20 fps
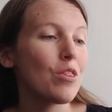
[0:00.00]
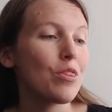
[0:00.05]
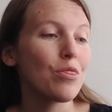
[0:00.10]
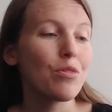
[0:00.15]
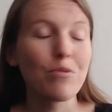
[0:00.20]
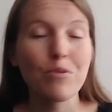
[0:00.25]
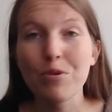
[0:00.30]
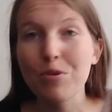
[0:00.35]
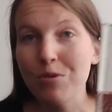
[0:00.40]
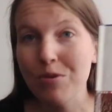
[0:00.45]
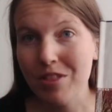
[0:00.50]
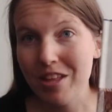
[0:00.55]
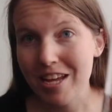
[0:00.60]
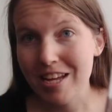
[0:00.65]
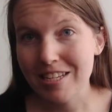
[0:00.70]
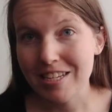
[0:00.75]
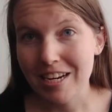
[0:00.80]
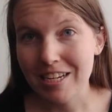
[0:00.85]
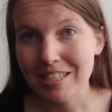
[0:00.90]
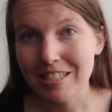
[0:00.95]
Through the
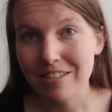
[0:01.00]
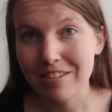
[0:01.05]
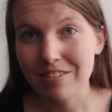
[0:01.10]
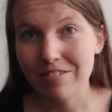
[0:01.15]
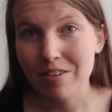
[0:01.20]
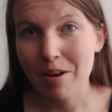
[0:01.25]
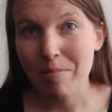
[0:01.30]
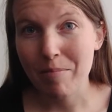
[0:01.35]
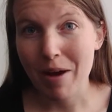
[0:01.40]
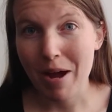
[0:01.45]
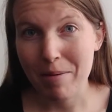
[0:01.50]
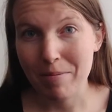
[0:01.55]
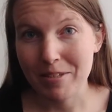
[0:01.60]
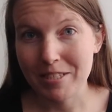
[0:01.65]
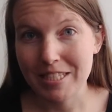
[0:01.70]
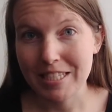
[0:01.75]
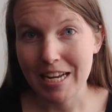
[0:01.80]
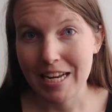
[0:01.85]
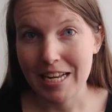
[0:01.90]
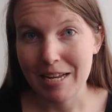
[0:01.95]
Inductive Bible
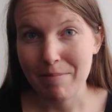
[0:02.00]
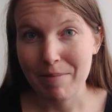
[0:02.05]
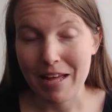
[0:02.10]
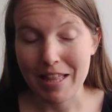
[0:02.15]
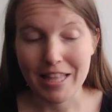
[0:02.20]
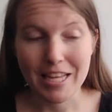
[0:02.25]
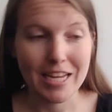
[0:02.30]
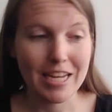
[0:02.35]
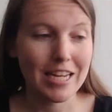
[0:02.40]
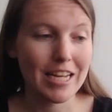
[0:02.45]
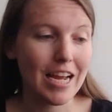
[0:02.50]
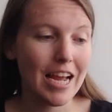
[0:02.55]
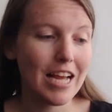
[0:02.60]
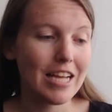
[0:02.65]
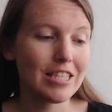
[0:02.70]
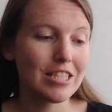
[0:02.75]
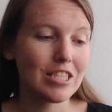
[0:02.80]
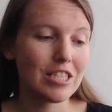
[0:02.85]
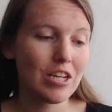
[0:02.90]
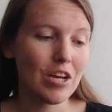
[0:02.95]
Study Method.
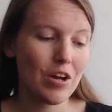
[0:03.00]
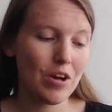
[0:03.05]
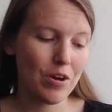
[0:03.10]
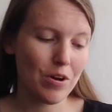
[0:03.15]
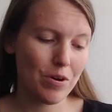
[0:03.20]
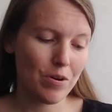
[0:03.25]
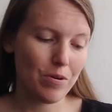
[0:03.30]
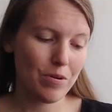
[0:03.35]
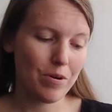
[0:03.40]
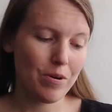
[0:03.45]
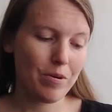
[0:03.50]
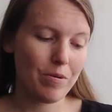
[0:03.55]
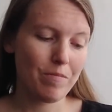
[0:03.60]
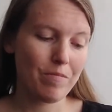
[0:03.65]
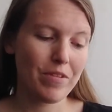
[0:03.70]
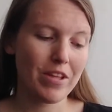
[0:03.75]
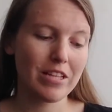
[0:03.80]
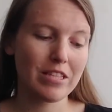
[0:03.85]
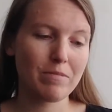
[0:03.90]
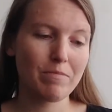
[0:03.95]
And so
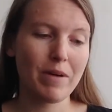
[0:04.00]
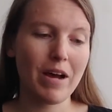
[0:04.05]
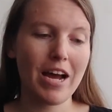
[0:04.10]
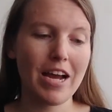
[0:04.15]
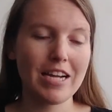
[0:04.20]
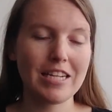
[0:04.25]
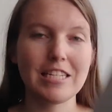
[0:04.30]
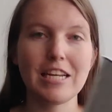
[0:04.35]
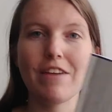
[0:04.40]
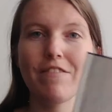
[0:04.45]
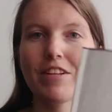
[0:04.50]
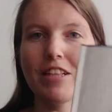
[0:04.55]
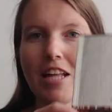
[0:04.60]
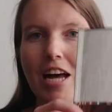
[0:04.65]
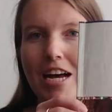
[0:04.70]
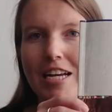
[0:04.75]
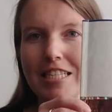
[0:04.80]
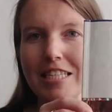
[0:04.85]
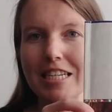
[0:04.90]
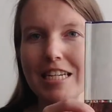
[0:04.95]
it's by David
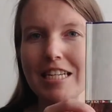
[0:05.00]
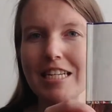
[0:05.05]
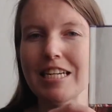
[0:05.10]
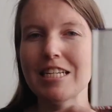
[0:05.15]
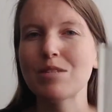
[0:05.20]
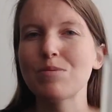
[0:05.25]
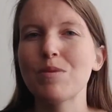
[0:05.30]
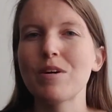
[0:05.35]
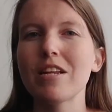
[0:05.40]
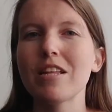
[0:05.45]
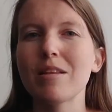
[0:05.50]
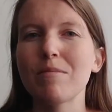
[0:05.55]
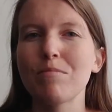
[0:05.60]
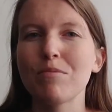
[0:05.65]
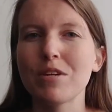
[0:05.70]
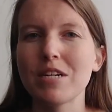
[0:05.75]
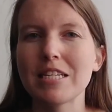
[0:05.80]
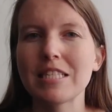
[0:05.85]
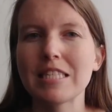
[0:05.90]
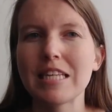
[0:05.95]
Lawson. It's one of the
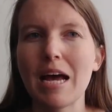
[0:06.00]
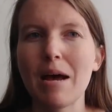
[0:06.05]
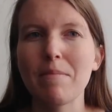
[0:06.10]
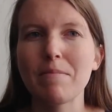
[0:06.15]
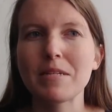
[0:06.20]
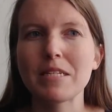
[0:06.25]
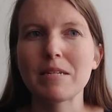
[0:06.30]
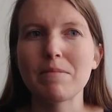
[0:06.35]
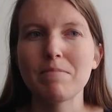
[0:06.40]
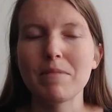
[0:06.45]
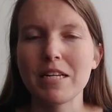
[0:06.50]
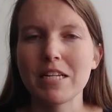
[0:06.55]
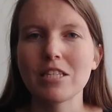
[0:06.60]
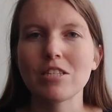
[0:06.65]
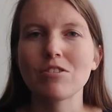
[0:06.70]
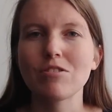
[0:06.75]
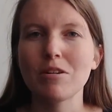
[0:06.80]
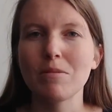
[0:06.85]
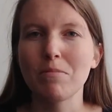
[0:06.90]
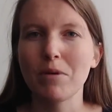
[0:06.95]
precept
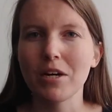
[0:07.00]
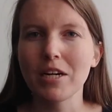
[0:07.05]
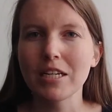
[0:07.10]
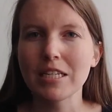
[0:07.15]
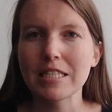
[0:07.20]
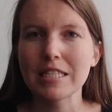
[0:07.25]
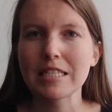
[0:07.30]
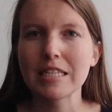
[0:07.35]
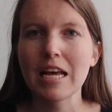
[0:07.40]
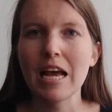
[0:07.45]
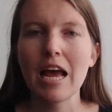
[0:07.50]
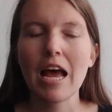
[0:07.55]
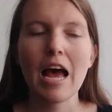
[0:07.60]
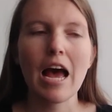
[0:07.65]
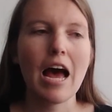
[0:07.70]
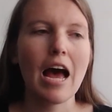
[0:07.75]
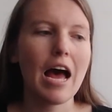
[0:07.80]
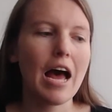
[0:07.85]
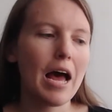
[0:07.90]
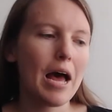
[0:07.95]
ministry books.
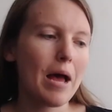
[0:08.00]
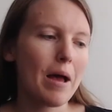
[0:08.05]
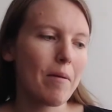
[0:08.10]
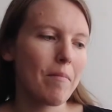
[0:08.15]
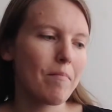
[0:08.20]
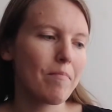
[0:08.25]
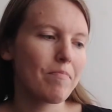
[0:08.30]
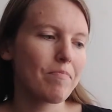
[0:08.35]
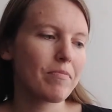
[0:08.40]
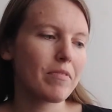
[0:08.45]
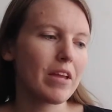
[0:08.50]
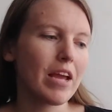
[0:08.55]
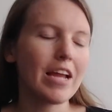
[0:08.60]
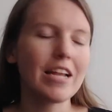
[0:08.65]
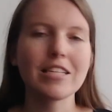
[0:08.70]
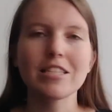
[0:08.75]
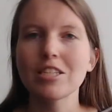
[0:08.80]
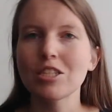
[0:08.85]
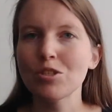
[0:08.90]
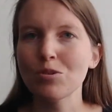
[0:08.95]
Um, and
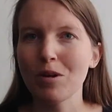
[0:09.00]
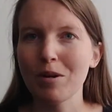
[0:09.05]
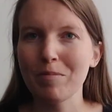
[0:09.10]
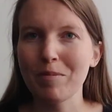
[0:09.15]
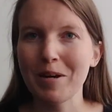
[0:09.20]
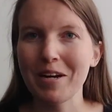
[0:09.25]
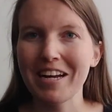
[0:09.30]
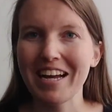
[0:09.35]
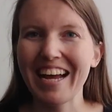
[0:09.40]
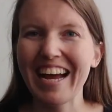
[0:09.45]
it's a short book.